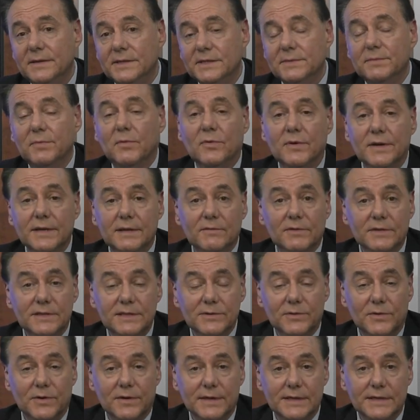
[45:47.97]
supporting what
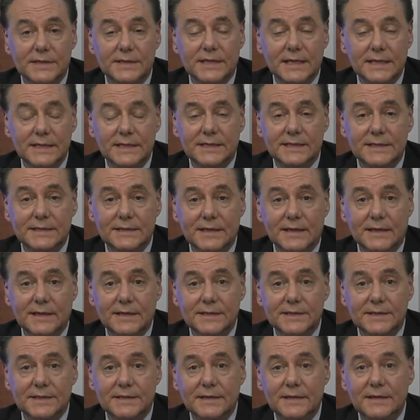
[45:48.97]
the organization
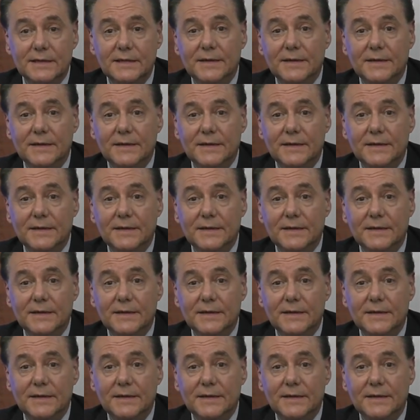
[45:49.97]
does.